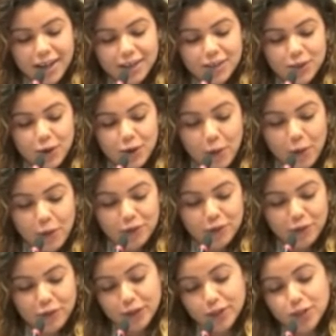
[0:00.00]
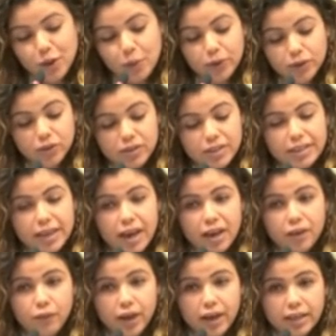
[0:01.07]
So the first opportunity I
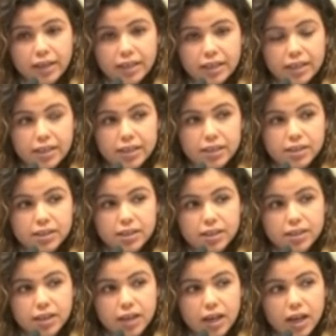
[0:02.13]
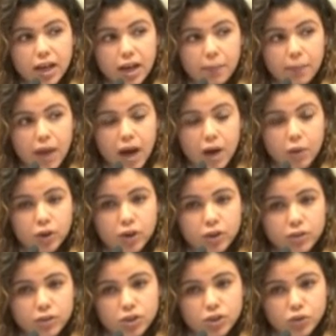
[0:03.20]
find is our
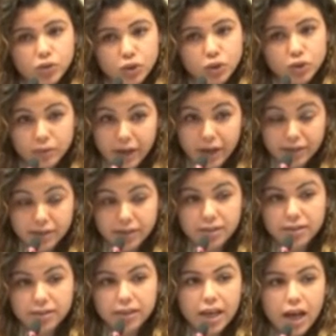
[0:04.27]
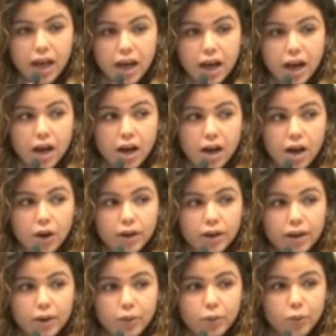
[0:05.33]
constitutional rights.
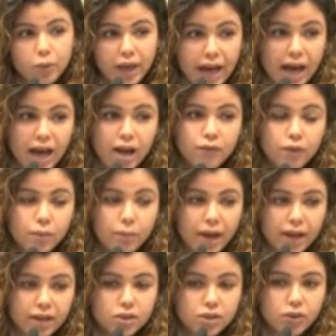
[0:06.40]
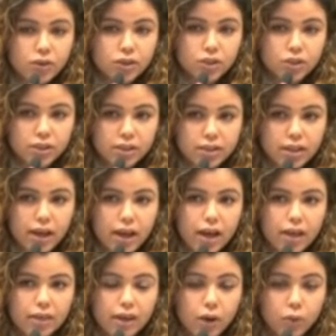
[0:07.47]
We have a milestone in Tunisia
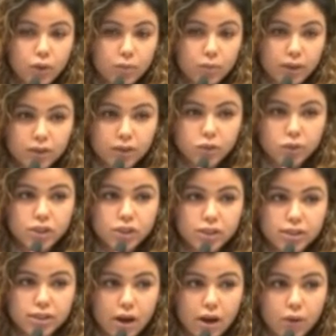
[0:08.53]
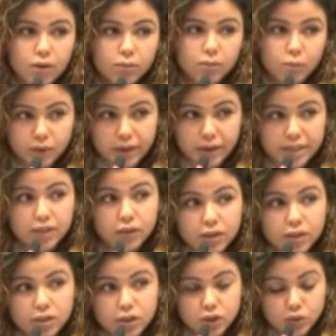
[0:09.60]
that we built, which is our progressive
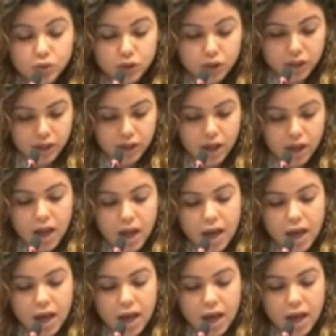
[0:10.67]
constitution.